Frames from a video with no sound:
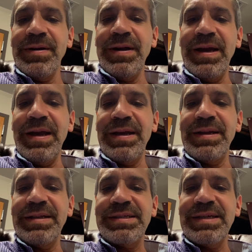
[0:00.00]

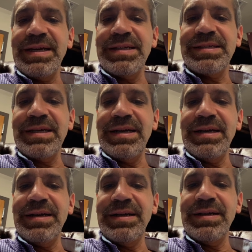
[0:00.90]
and it says
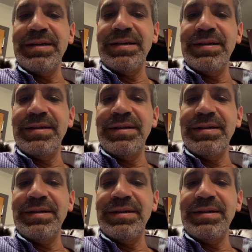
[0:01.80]
uh,